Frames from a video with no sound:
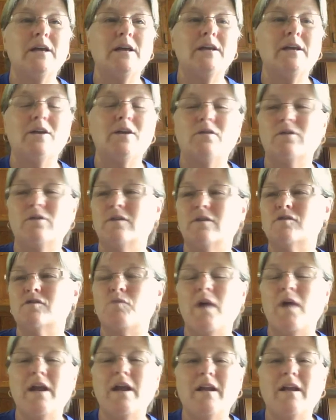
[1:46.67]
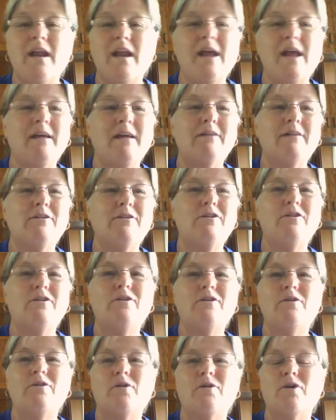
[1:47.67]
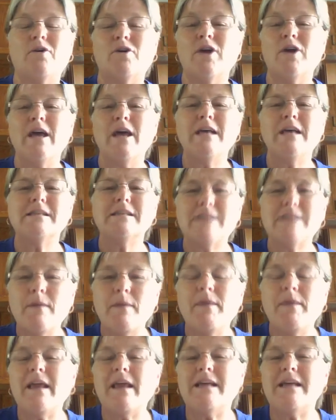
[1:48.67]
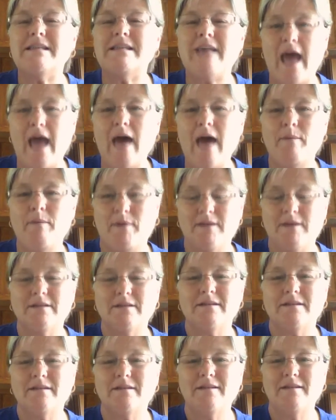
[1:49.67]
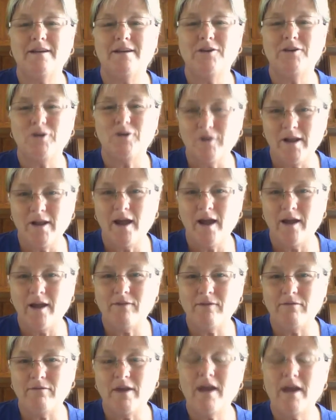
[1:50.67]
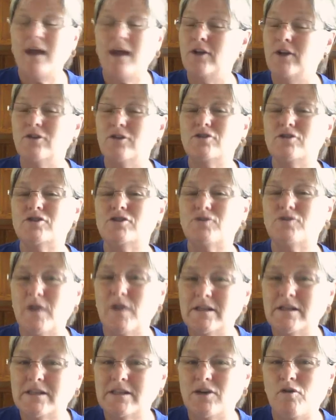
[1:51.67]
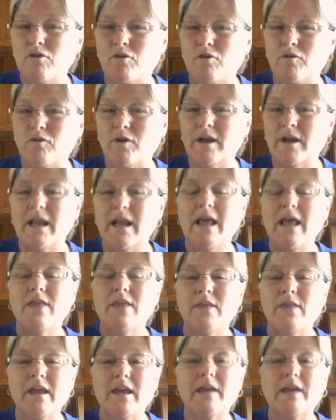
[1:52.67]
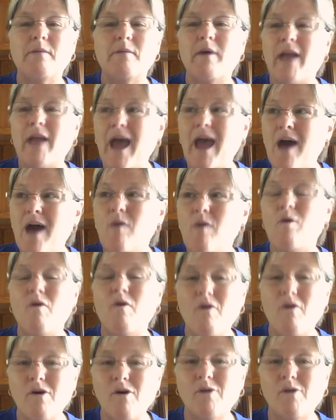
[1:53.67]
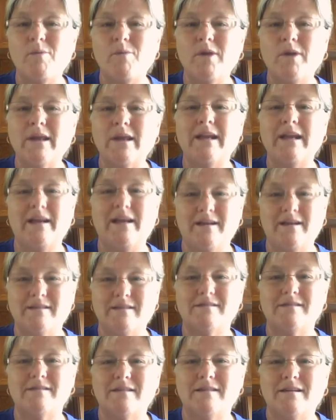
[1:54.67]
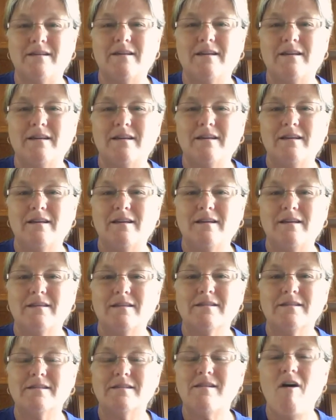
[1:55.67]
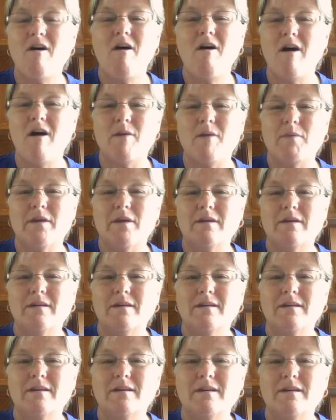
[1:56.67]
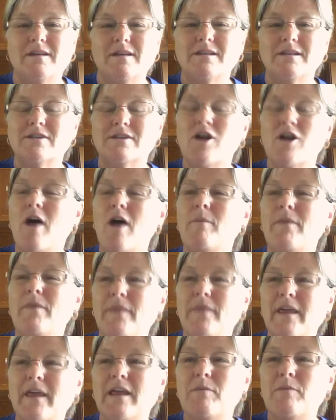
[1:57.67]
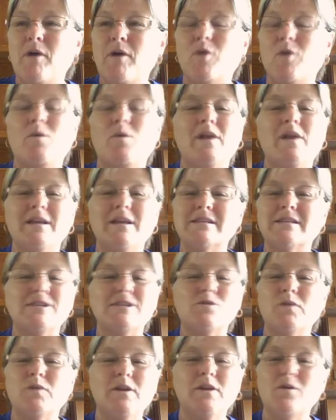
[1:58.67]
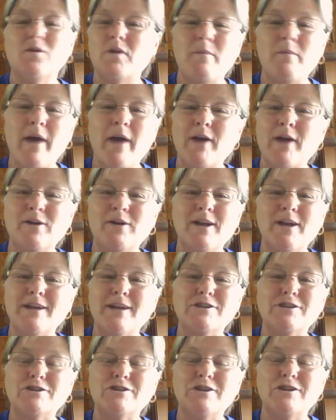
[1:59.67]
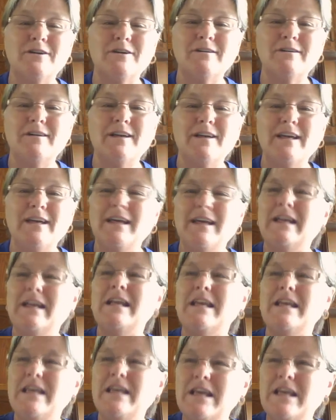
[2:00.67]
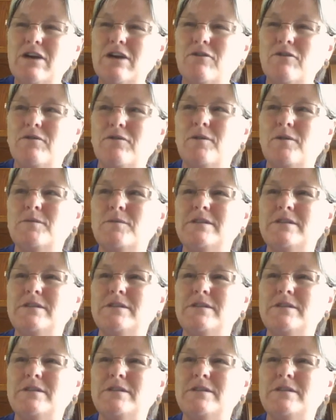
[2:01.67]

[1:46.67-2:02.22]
you sprained an ankle or something has happened in your life and you're stressing over it, thinking about how horrible it is, stop. Stop and think about, is this really going to matter next year? In a year from